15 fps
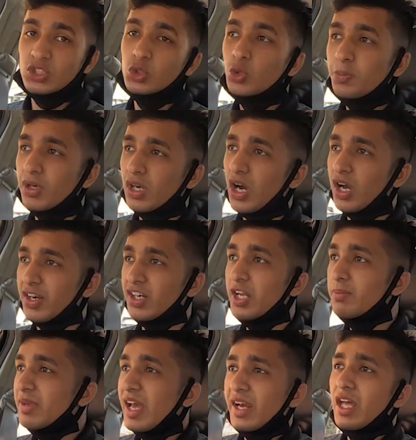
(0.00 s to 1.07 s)
supercar
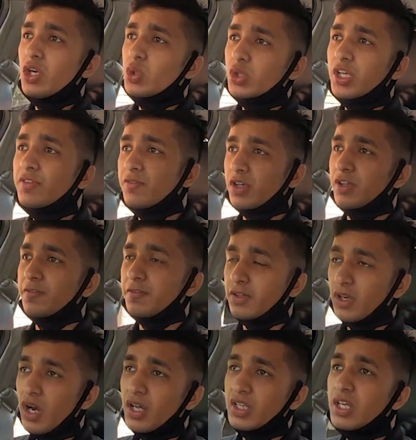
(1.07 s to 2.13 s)
realm and are looking for a
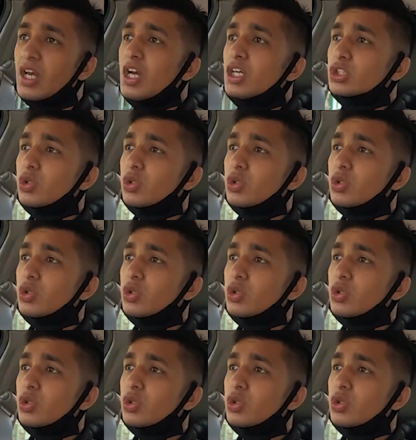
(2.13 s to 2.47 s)
Ferrari.